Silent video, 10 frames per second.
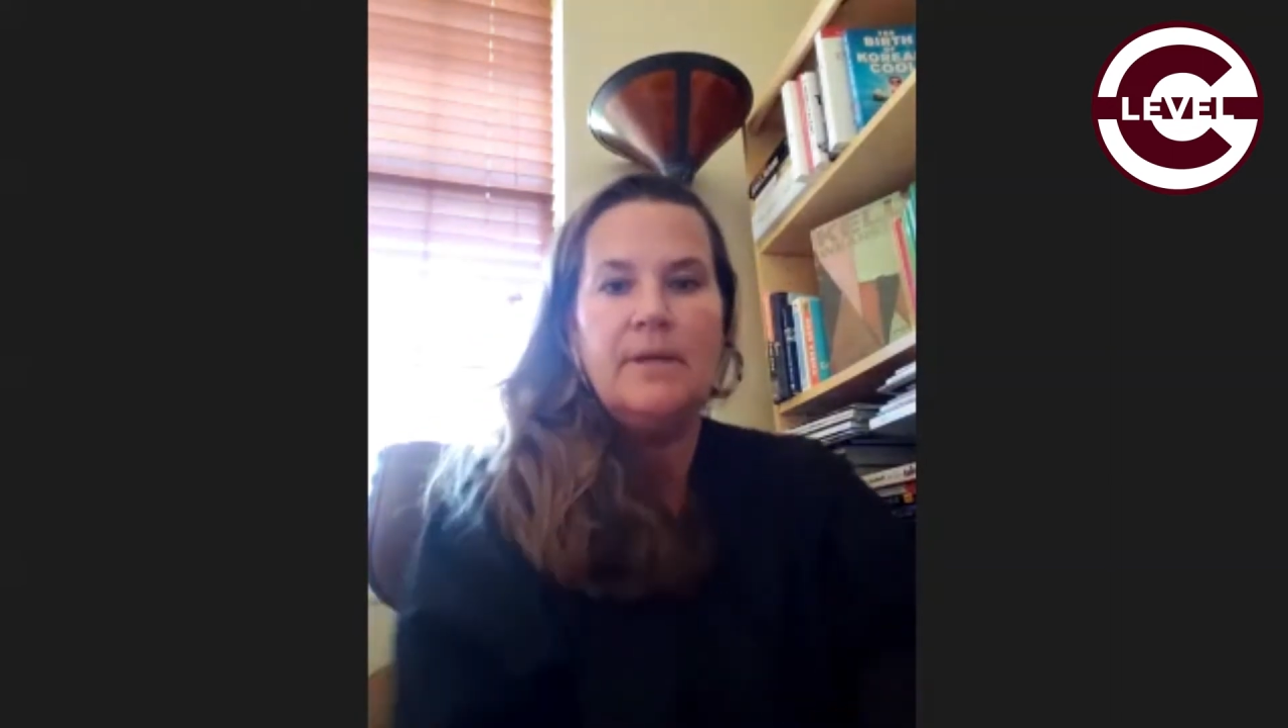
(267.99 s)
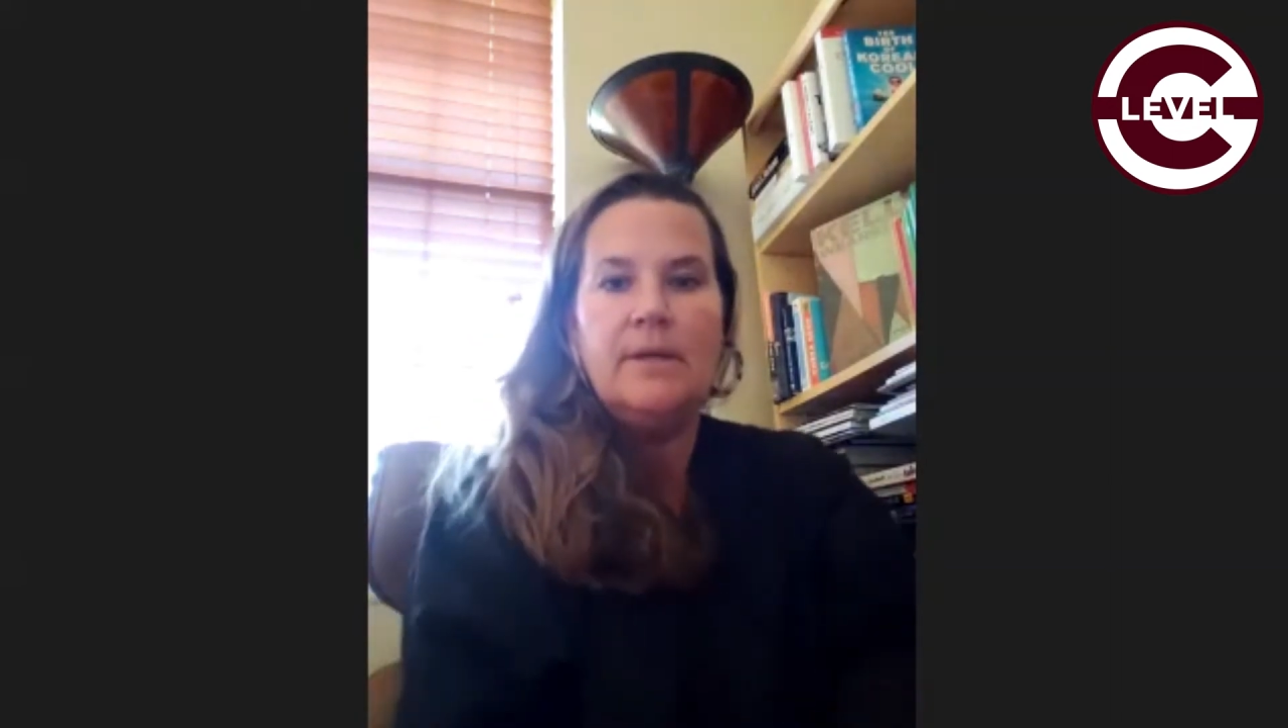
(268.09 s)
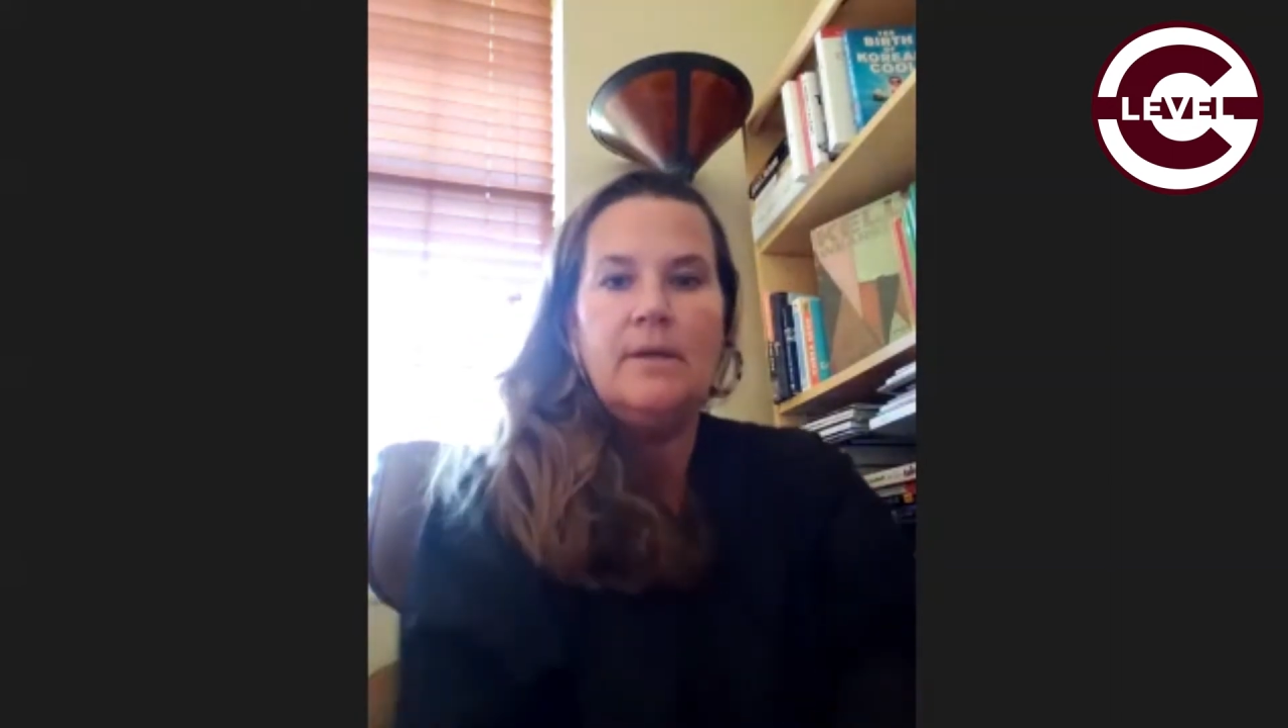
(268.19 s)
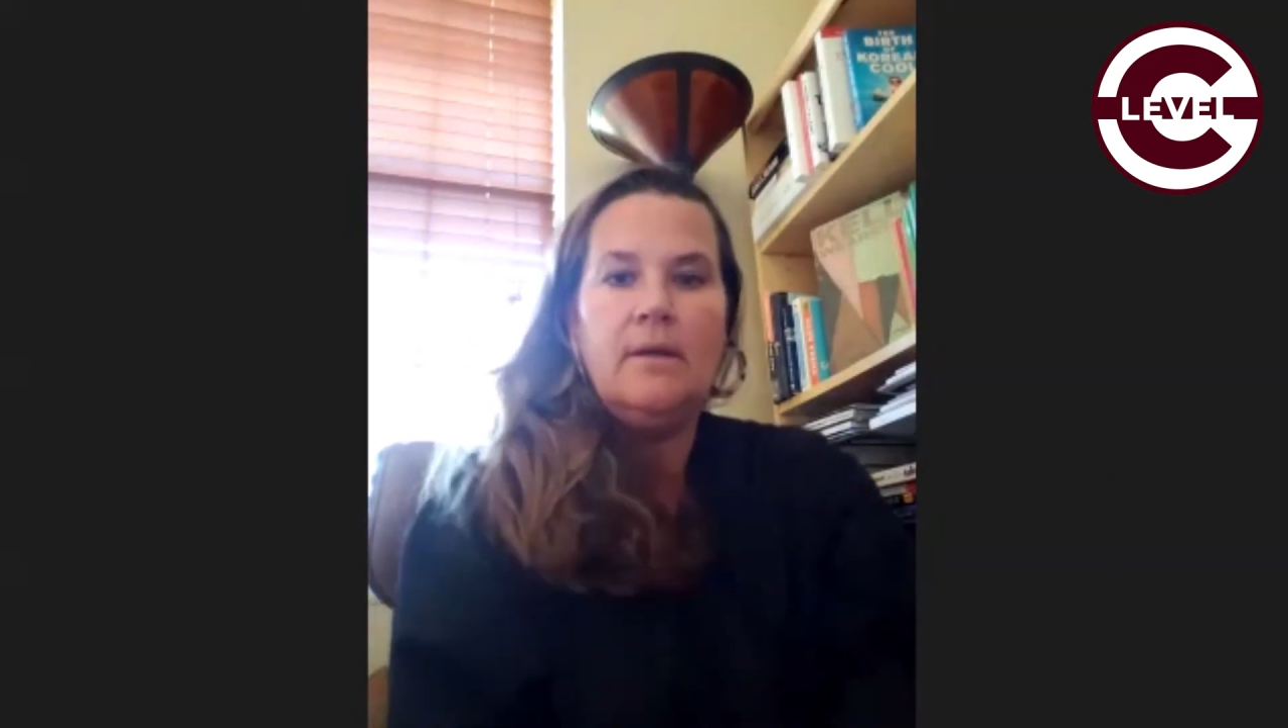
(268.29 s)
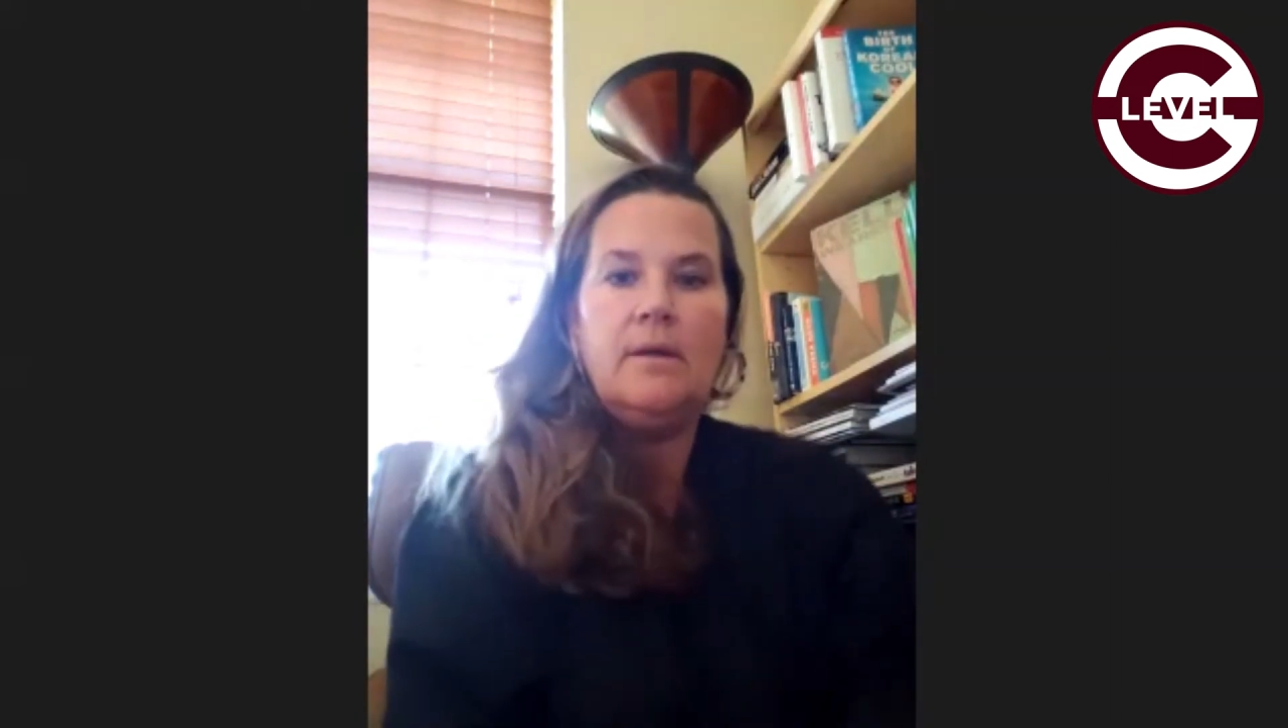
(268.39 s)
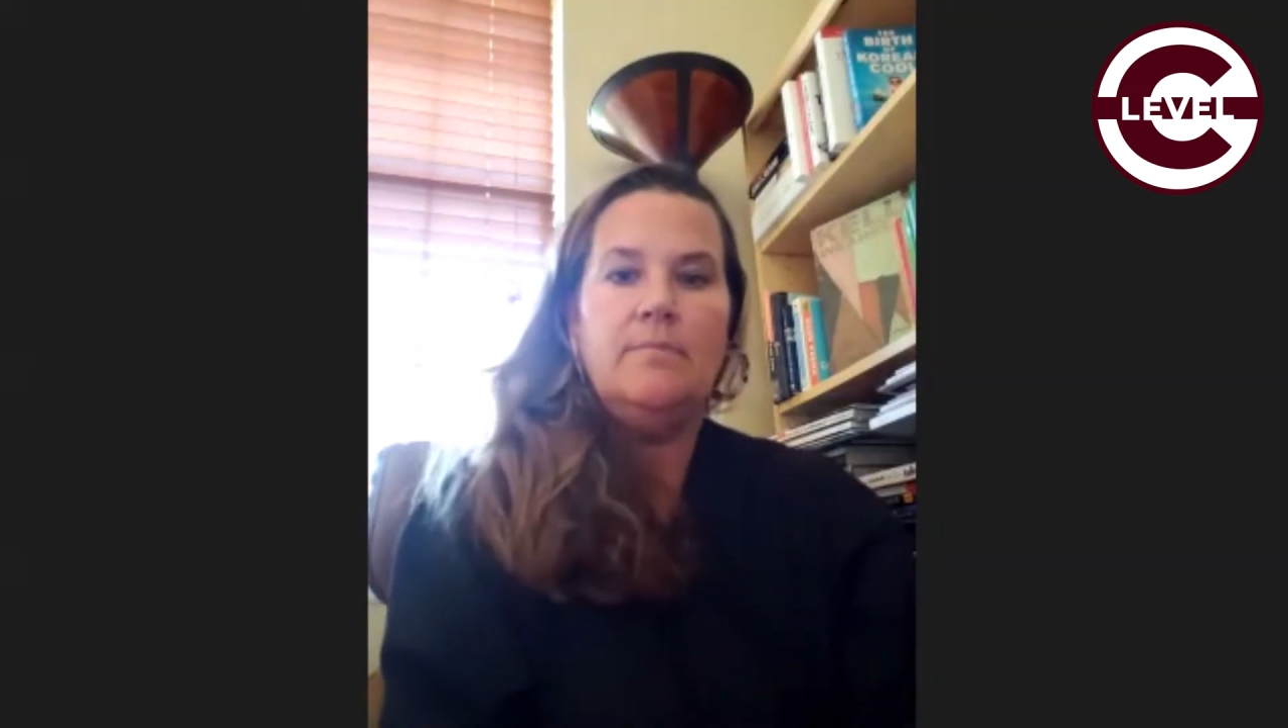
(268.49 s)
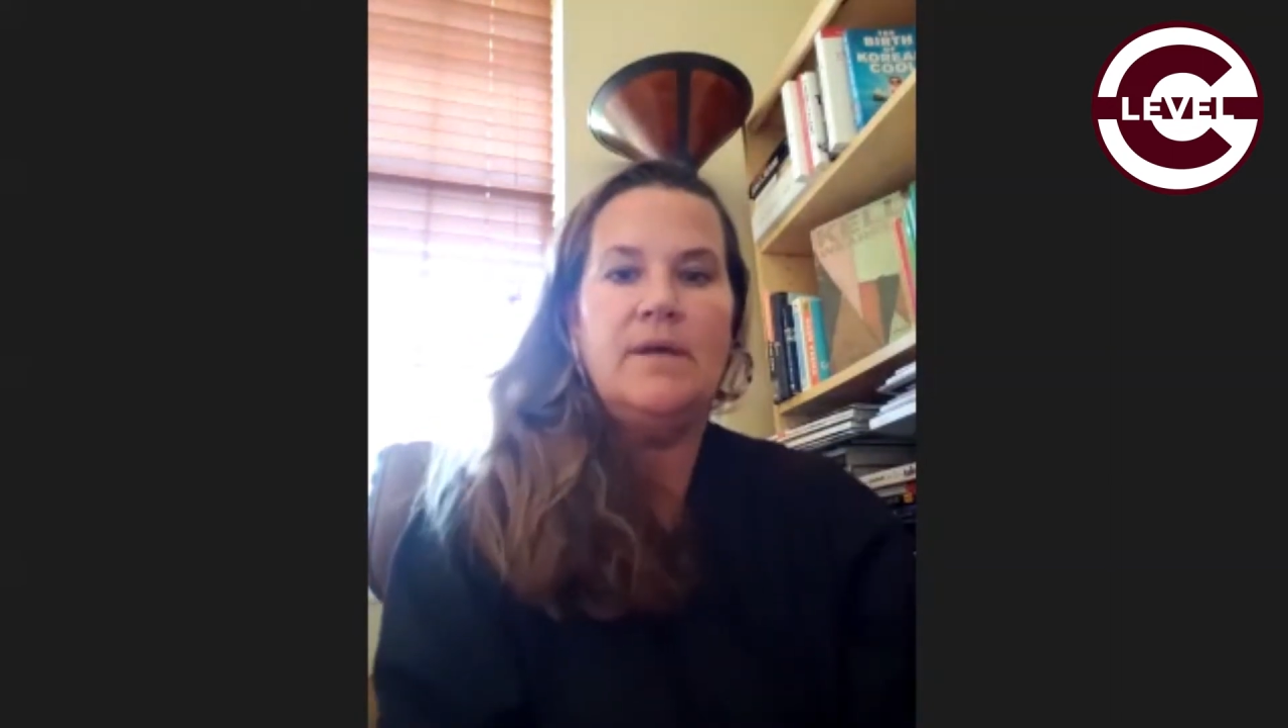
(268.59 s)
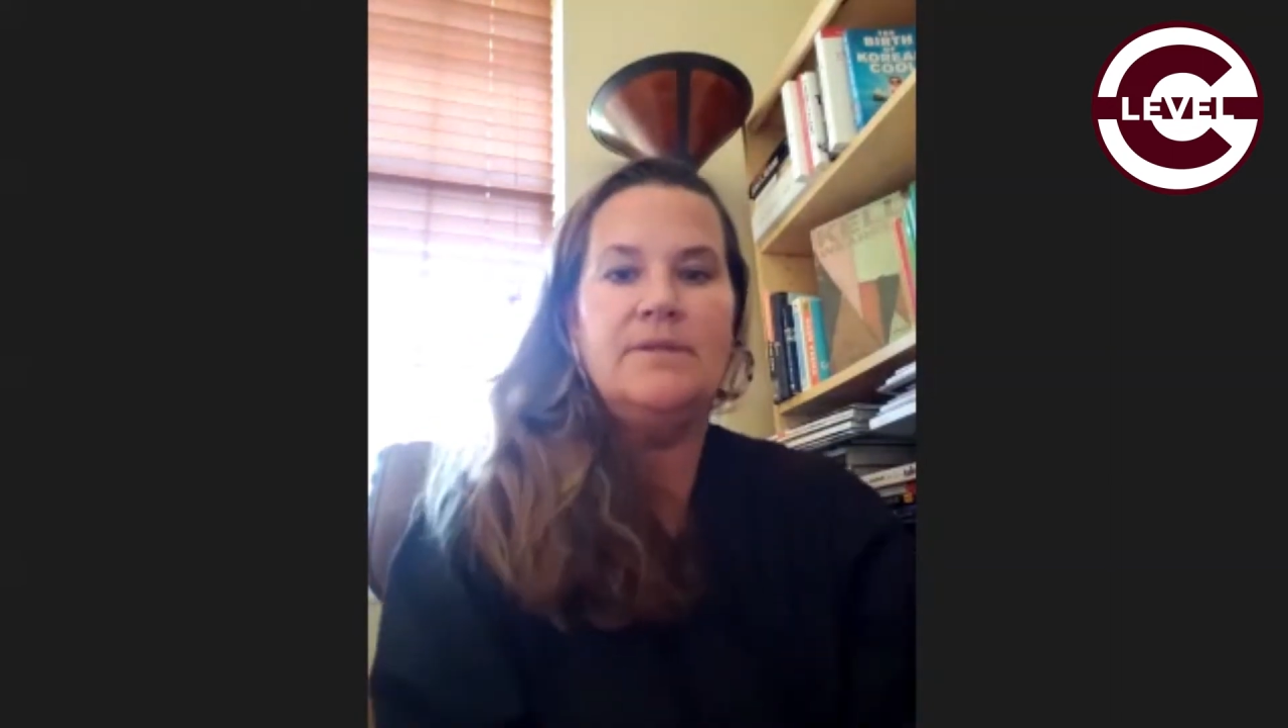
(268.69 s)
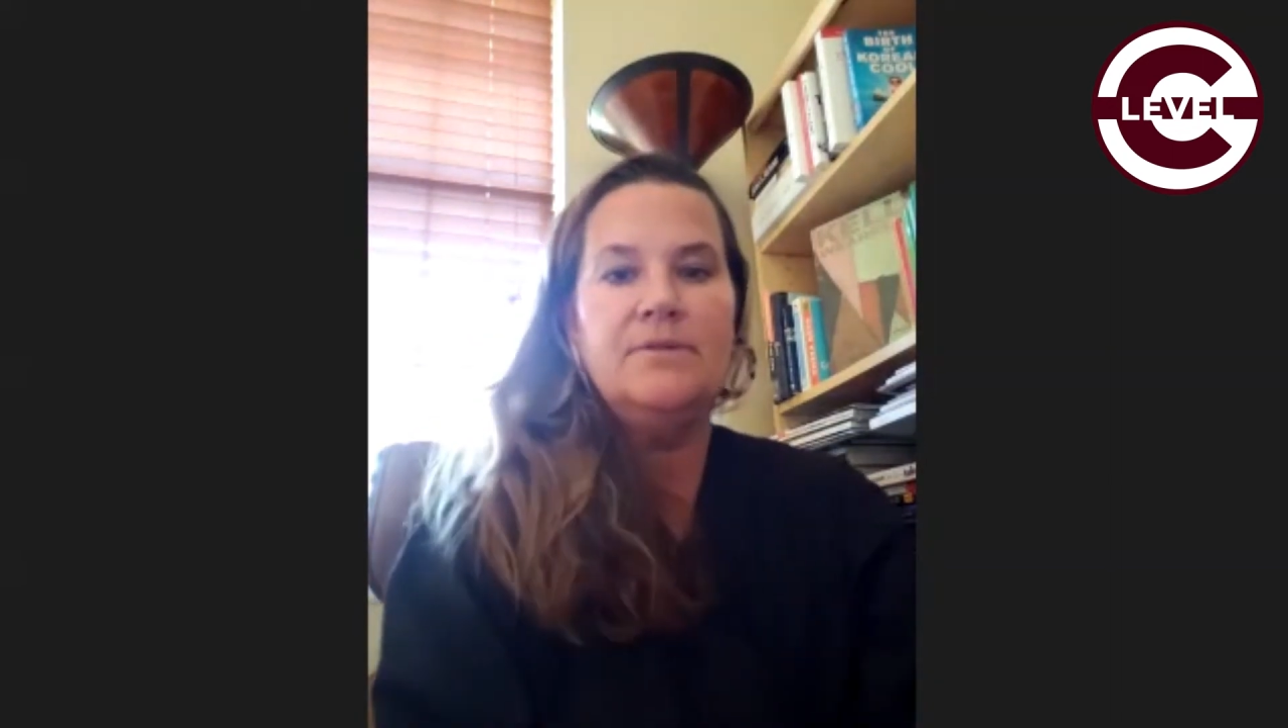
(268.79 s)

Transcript: but I